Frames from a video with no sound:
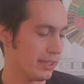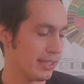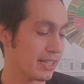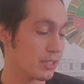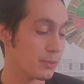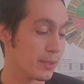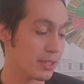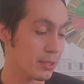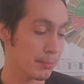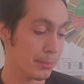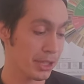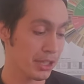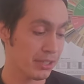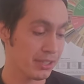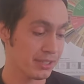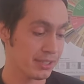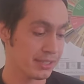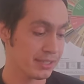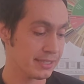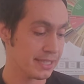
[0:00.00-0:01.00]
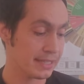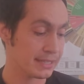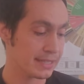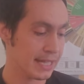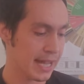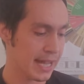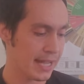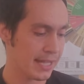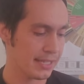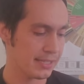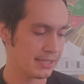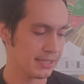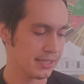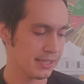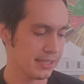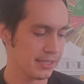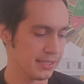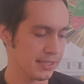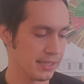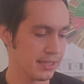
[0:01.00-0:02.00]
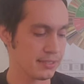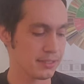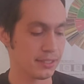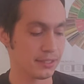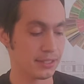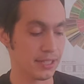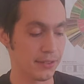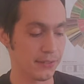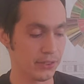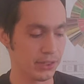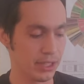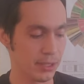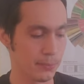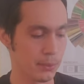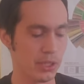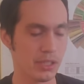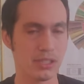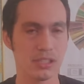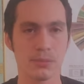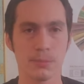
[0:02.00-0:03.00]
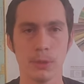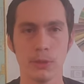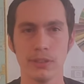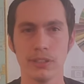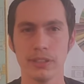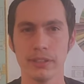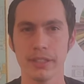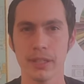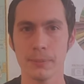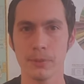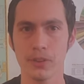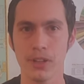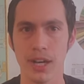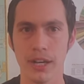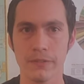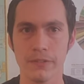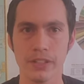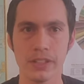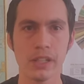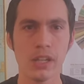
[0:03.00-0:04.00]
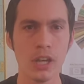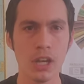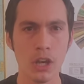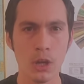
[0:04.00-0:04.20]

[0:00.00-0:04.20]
and that's why the bitterness is as high as it is, and it's definitely a pretty smoky cup of coffee.